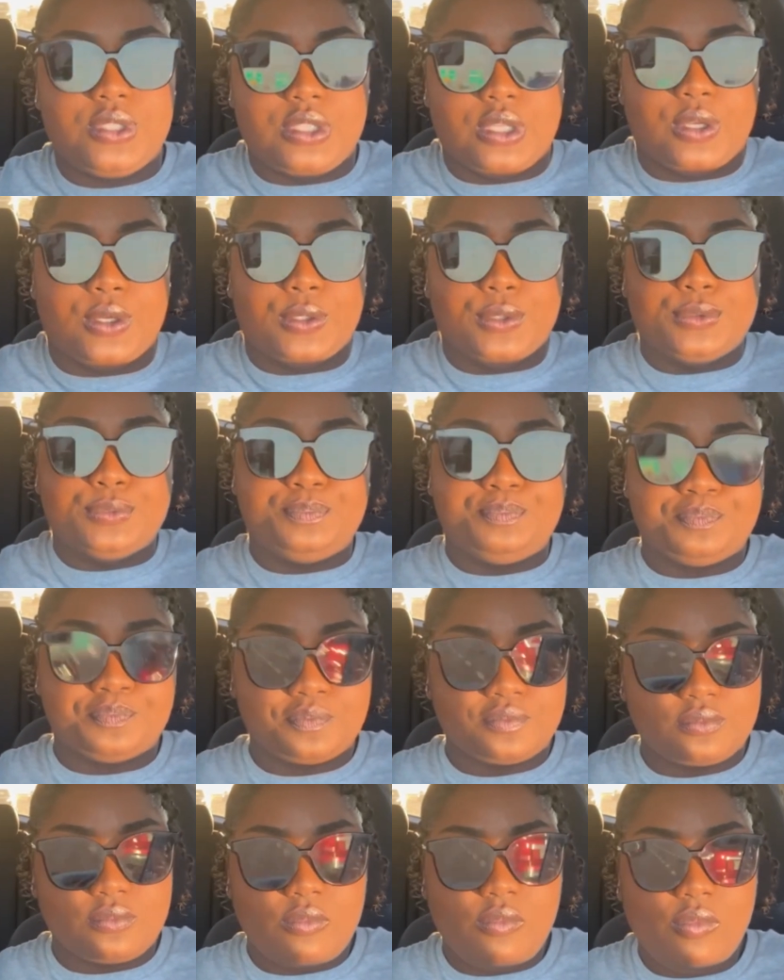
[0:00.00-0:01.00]
So
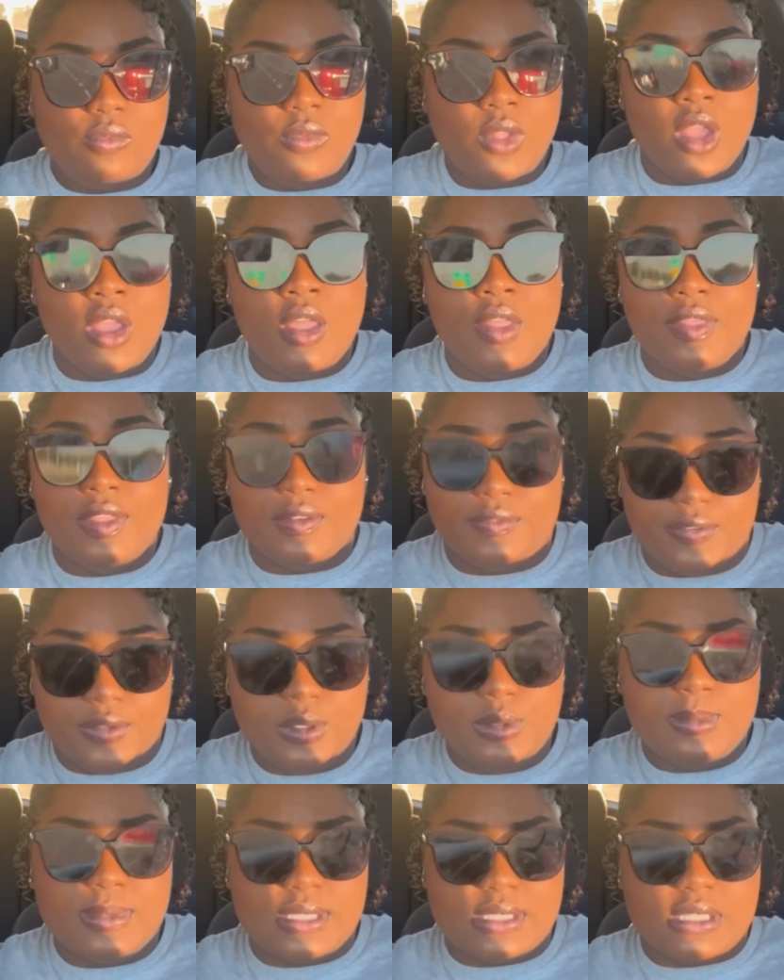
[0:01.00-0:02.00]
the
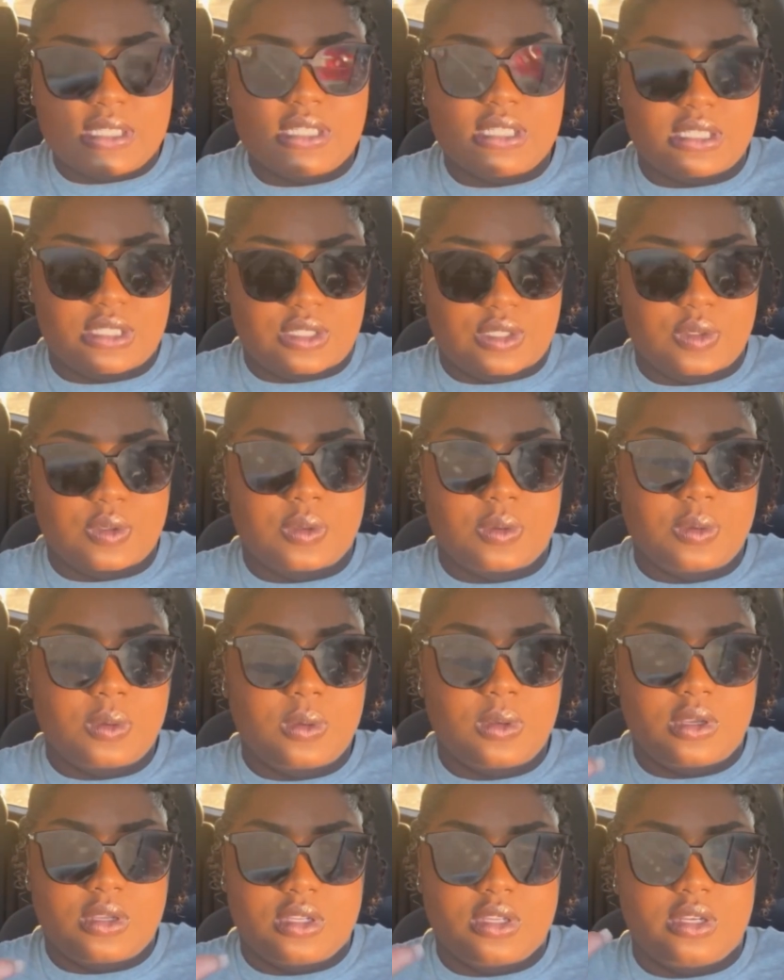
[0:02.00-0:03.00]
food was good
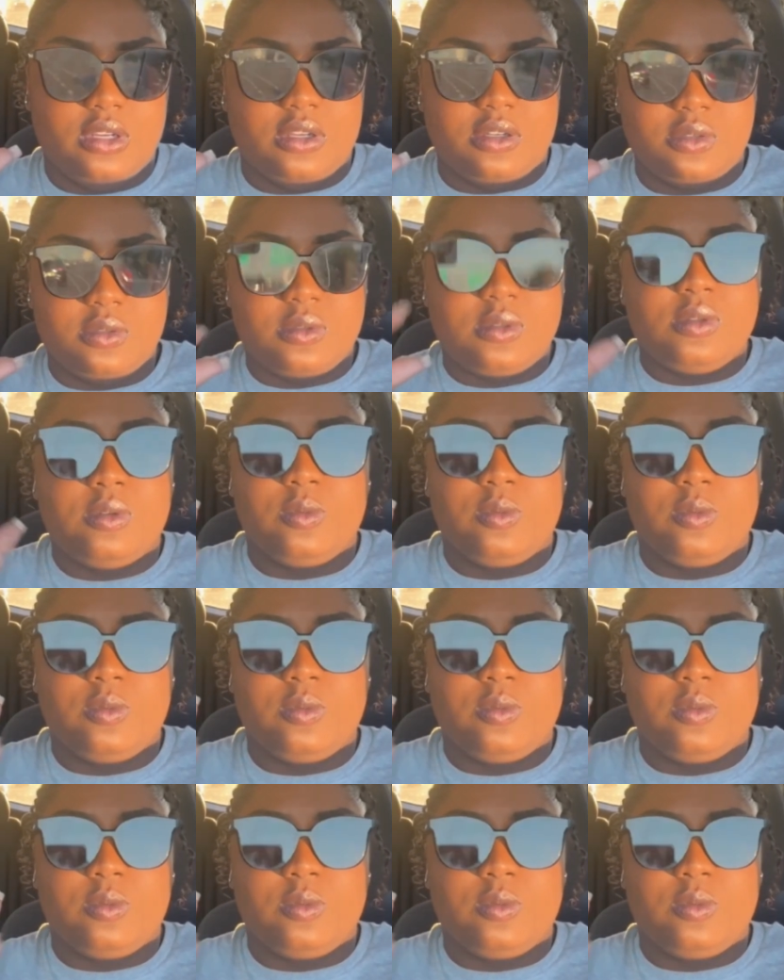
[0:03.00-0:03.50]
too, you know.